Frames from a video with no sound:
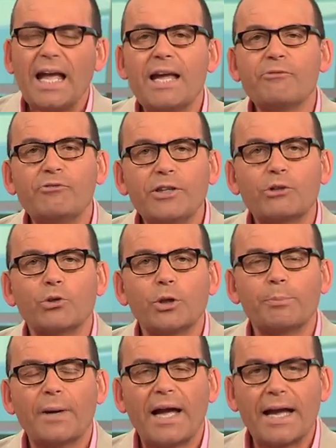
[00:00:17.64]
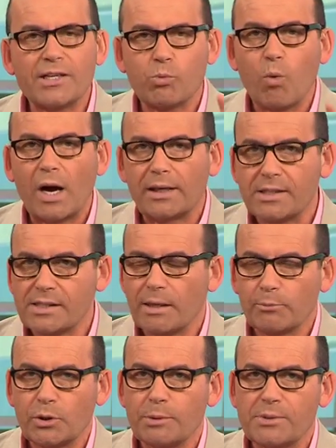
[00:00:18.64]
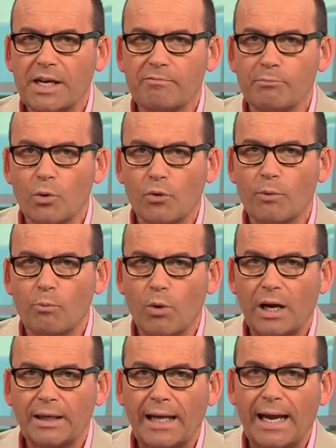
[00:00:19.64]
Every group has one. Some groups have more than one,